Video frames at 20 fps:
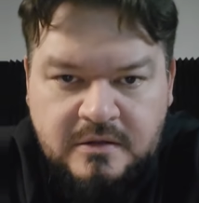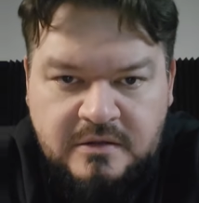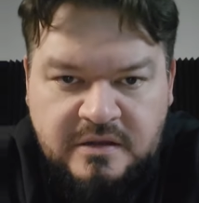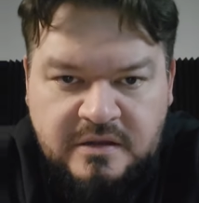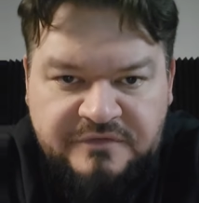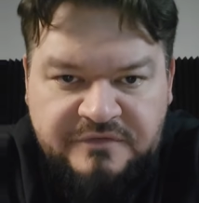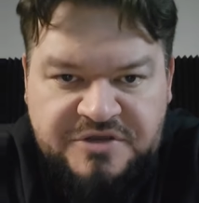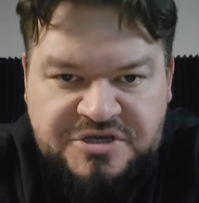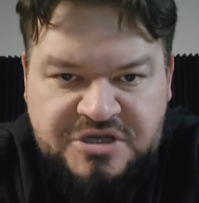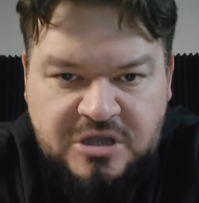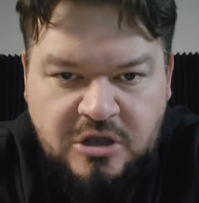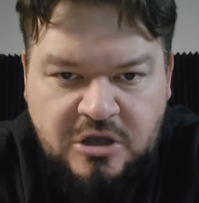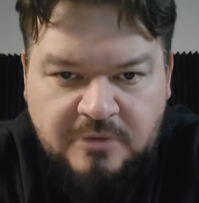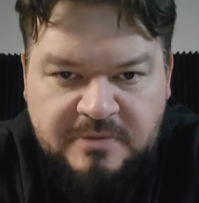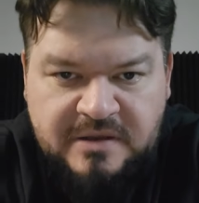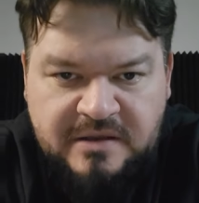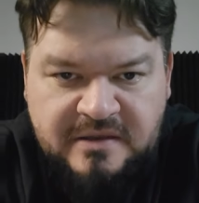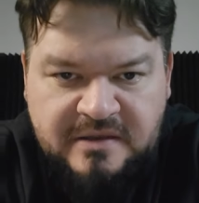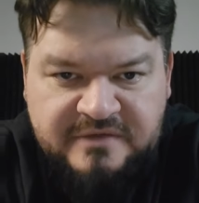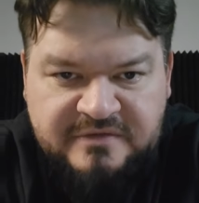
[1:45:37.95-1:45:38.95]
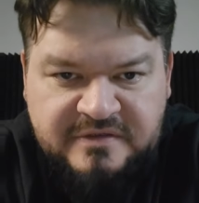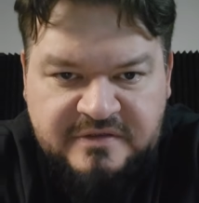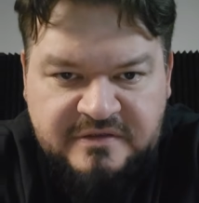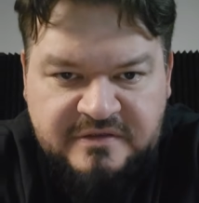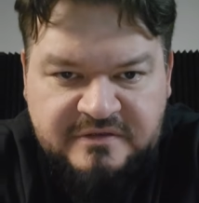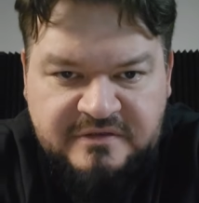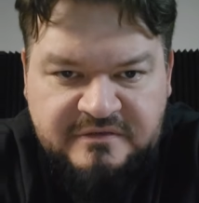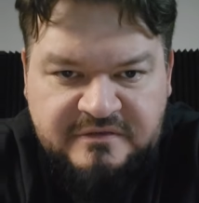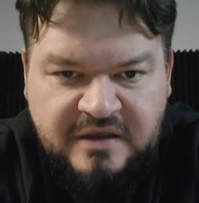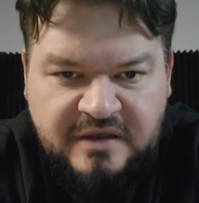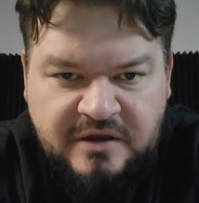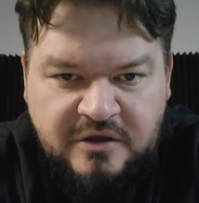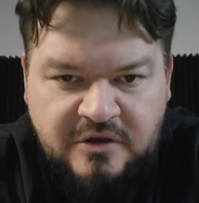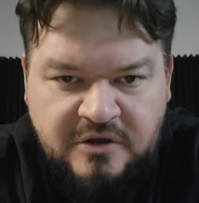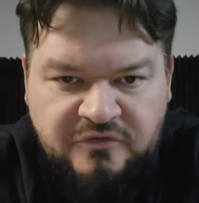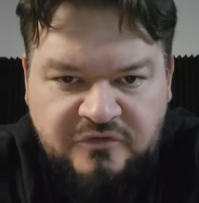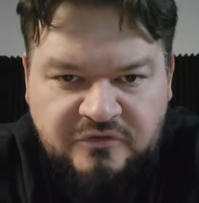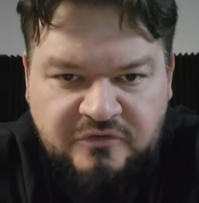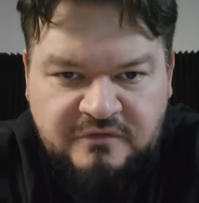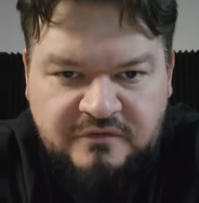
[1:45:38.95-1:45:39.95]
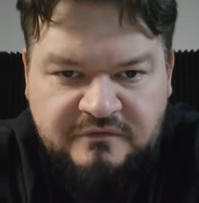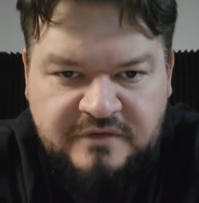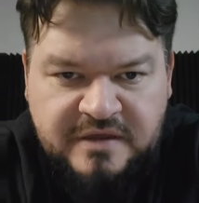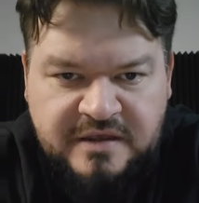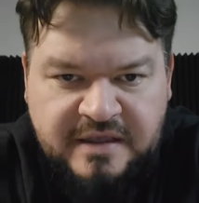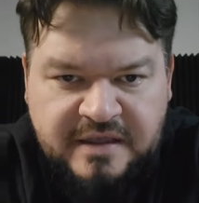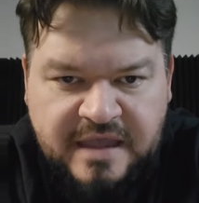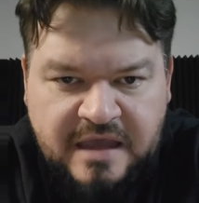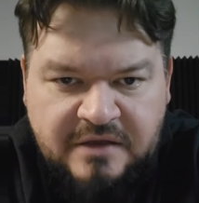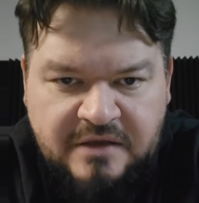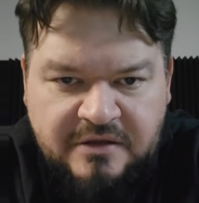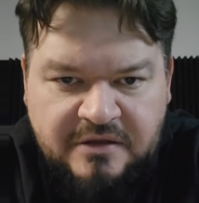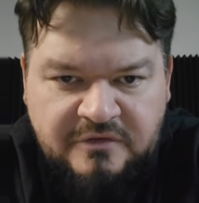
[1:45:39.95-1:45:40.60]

Love the show. Been listening since I heard you on Vic out